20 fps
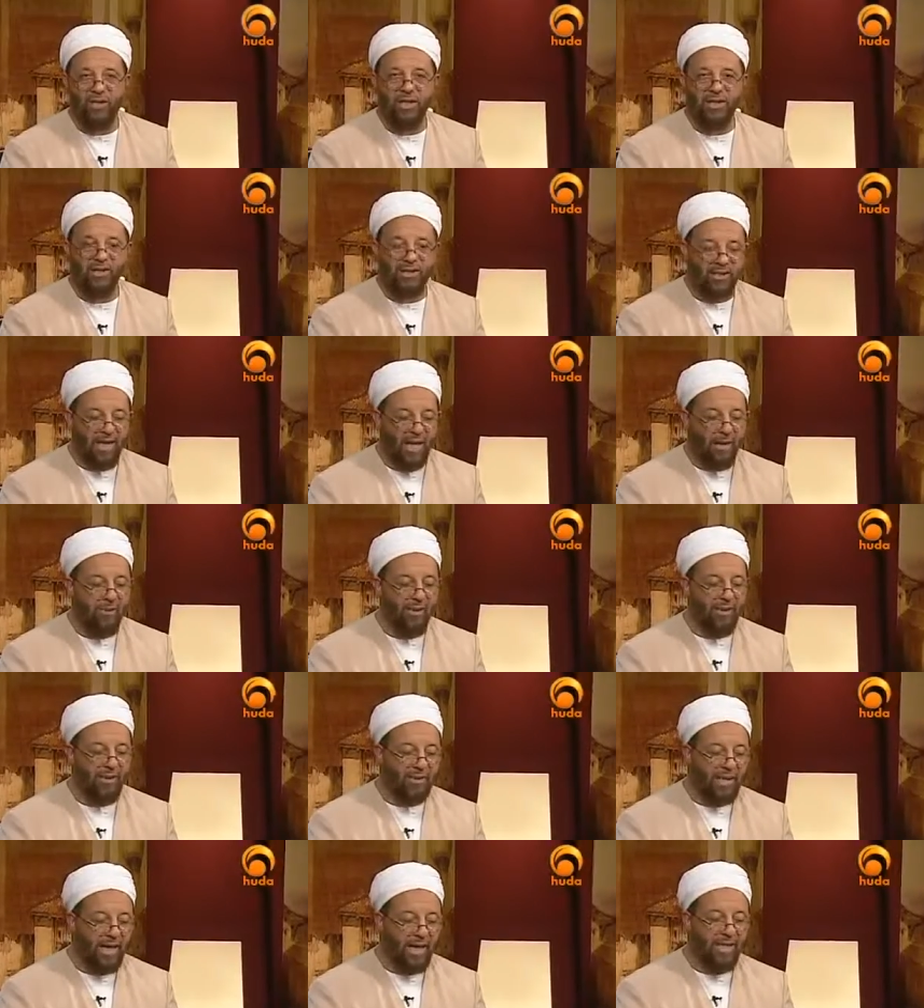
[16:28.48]
the
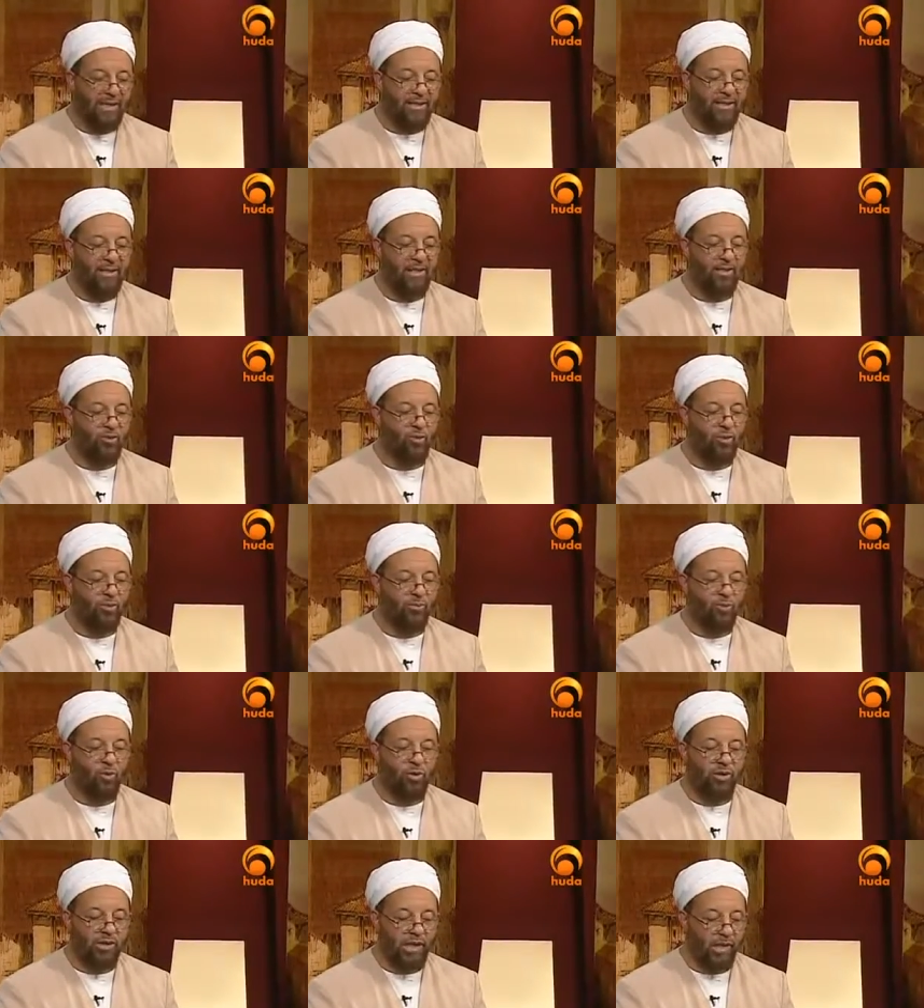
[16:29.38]
Islamic sciences with
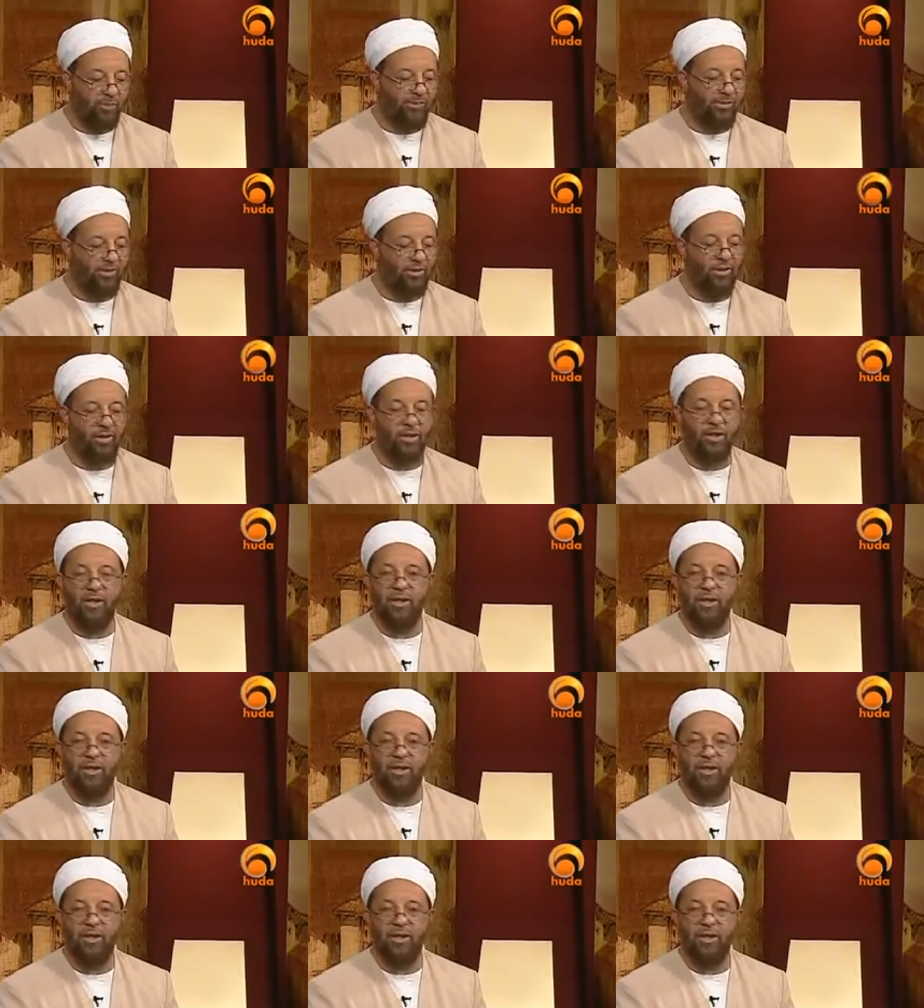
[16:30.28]
more depth,